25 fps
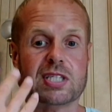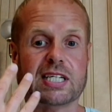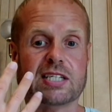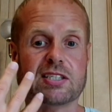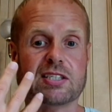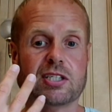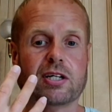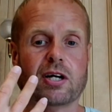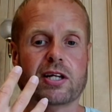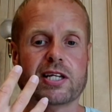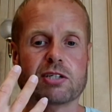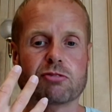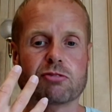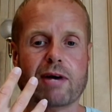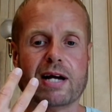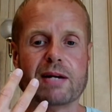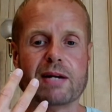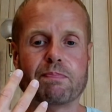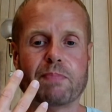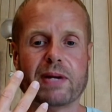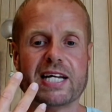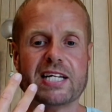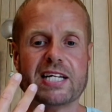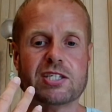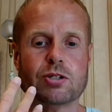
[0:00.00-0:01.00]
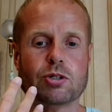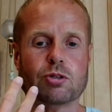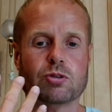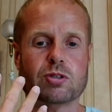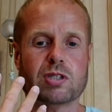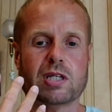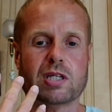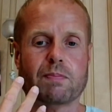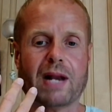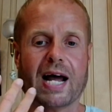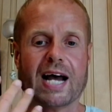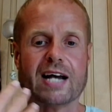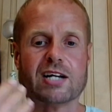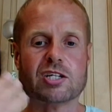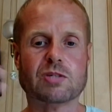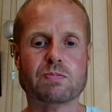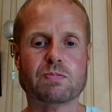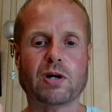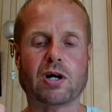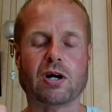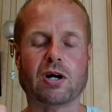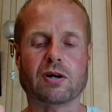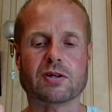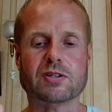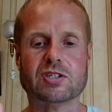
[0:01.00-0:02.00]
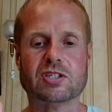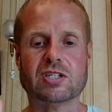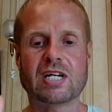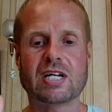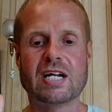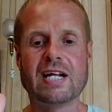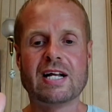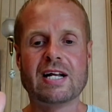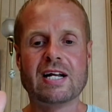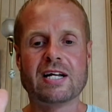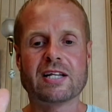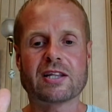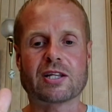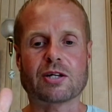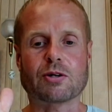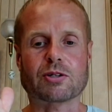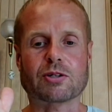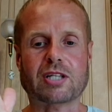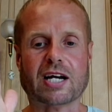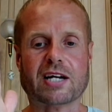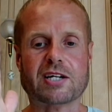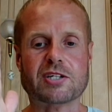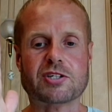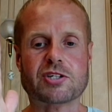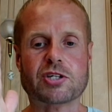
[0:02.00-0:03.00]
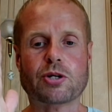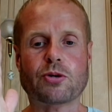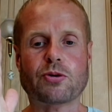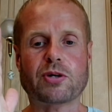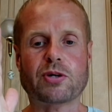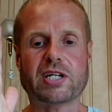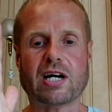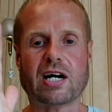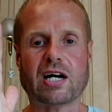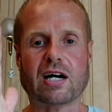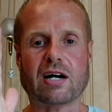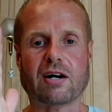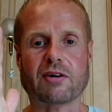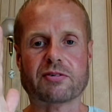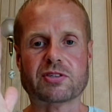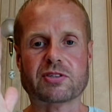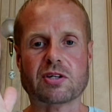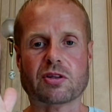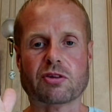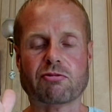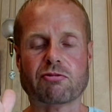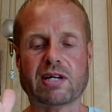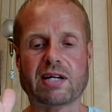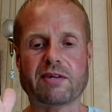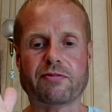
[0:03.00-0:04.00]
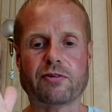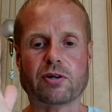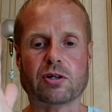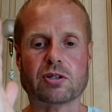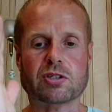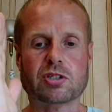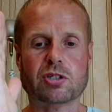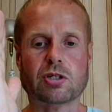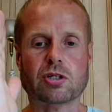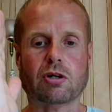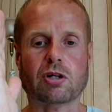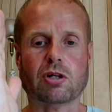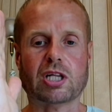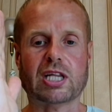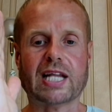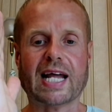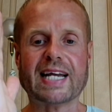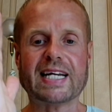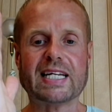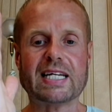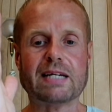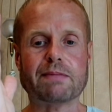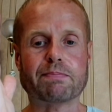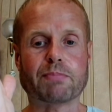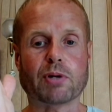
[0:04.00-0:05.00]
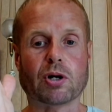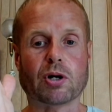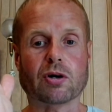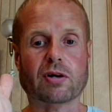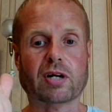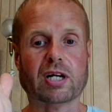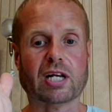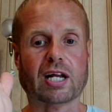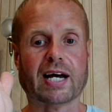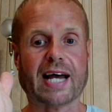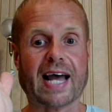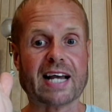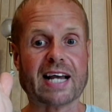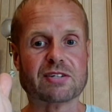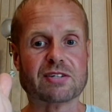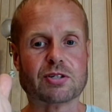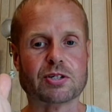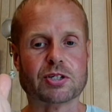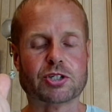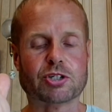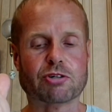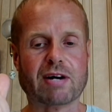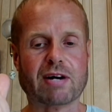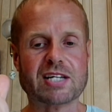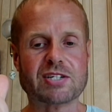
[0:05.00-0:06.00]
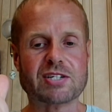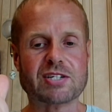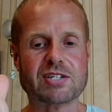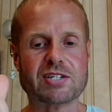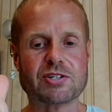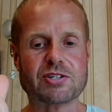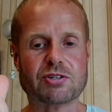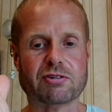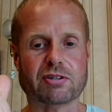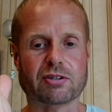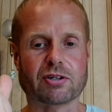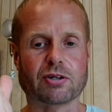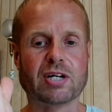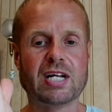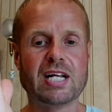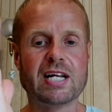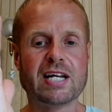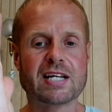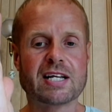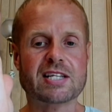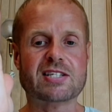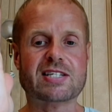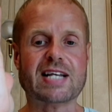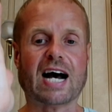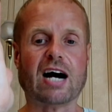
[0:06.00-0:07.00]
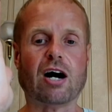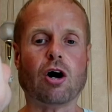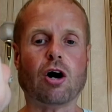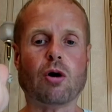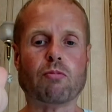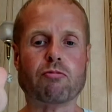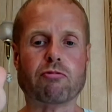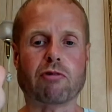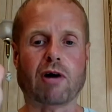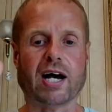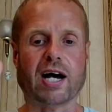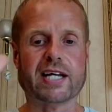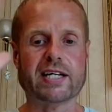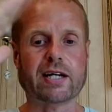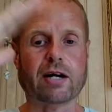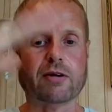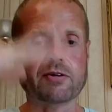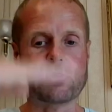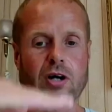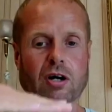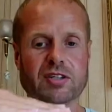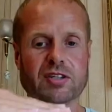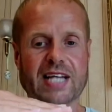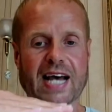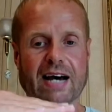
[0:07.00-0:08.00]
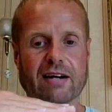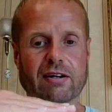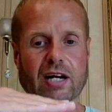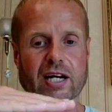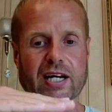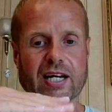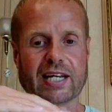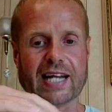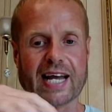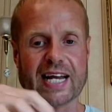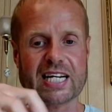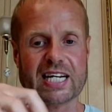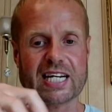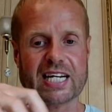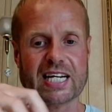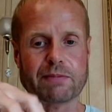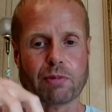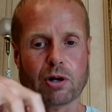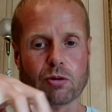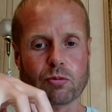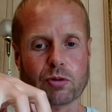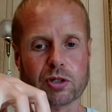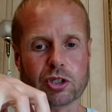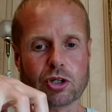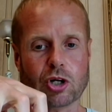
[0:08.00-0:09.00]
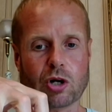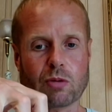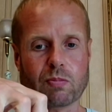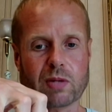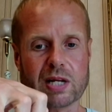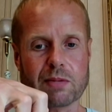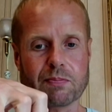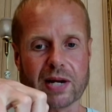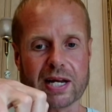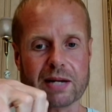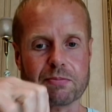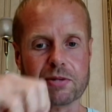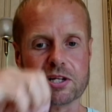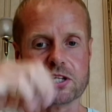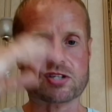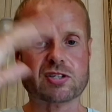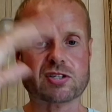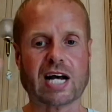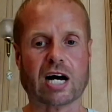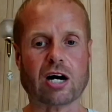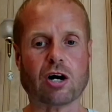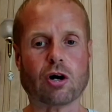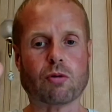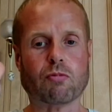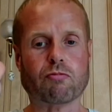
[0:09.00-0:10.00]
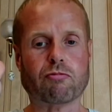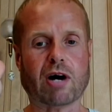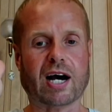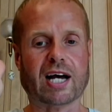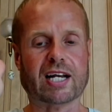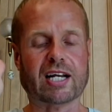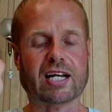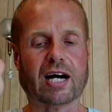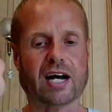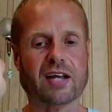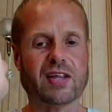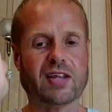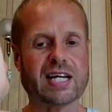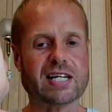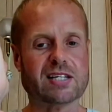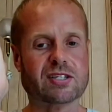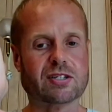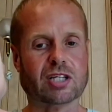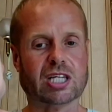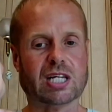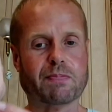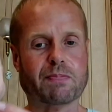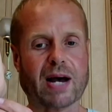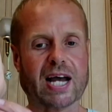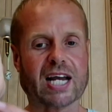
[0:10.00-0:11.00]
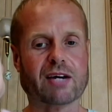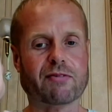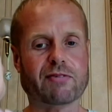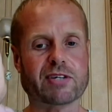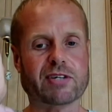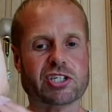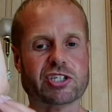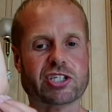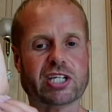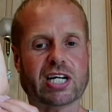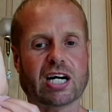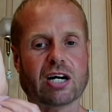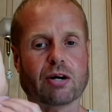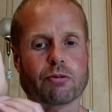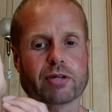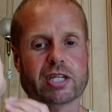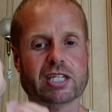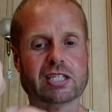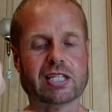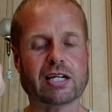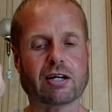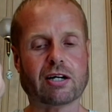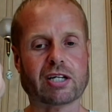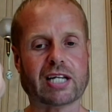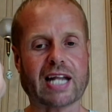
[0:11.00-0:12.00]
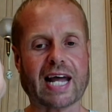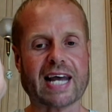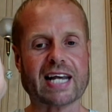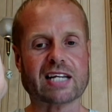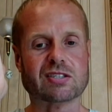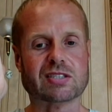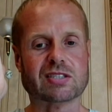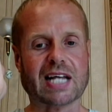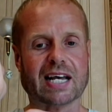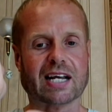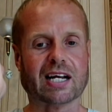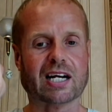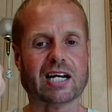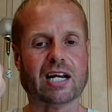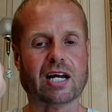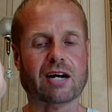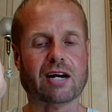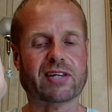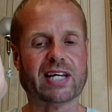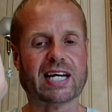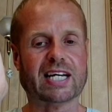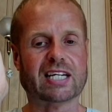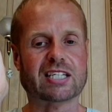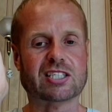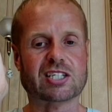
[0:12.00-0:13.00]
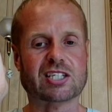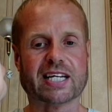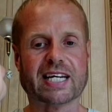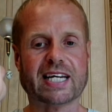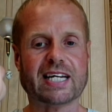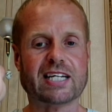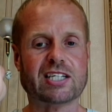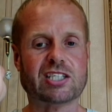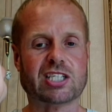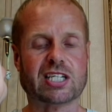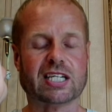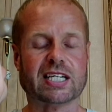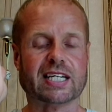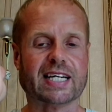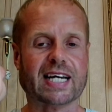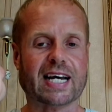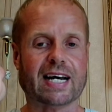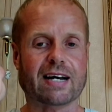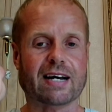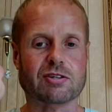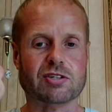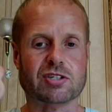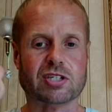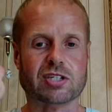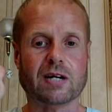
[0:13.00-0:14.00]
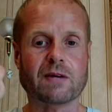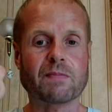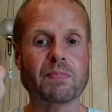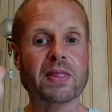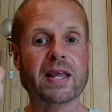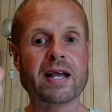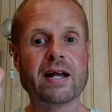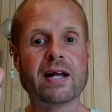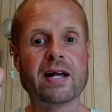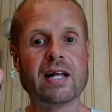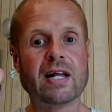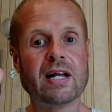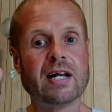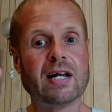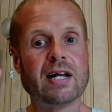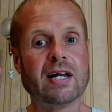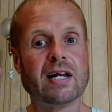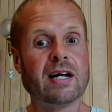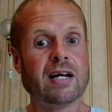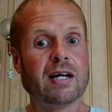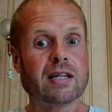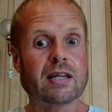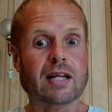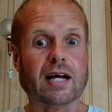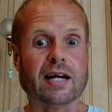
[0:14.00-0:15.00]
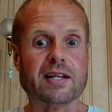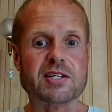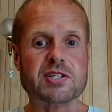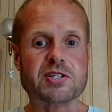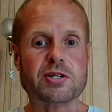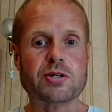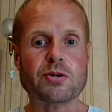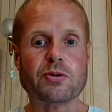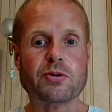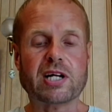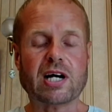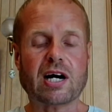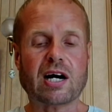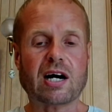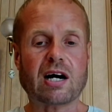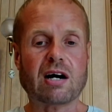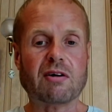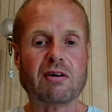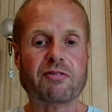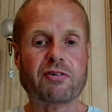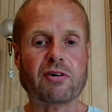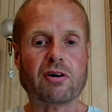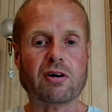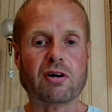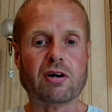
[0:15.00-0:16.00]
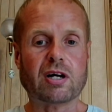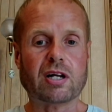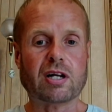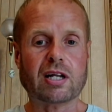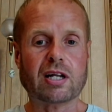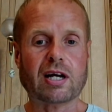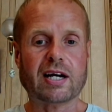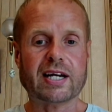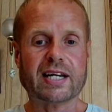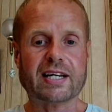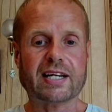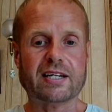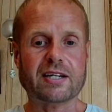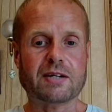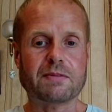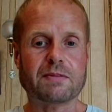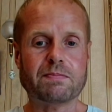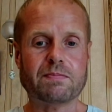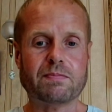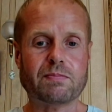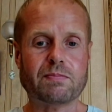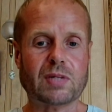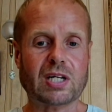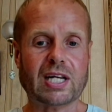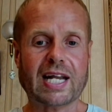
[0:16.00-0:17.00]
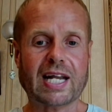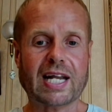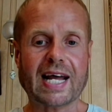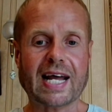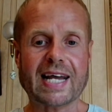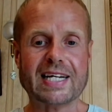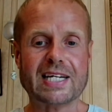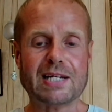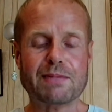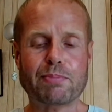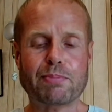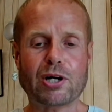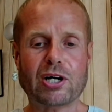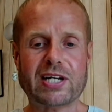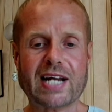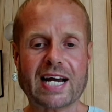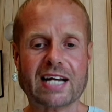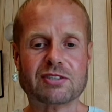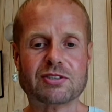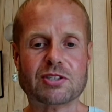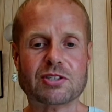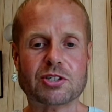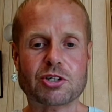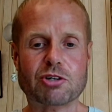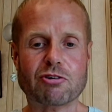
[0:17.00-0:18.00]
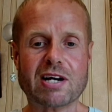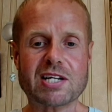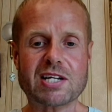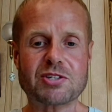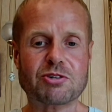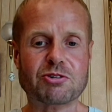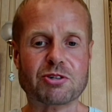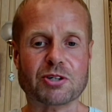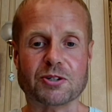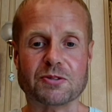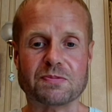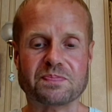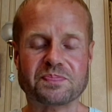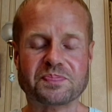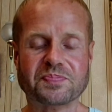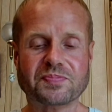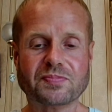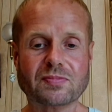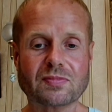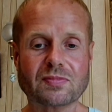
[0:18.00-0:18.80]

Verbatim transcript: These you know these red beetles with the black spots. There was like a two and a half to three foot tall ladybug, like extraterrestrial, sat upright. You know, not down like a ladybug would normally be, but sat upright like this on the back of his shell with his little legs dangling over the edge of the kitchen counter like this two and a half foot like um, ladybird extraterrestrial.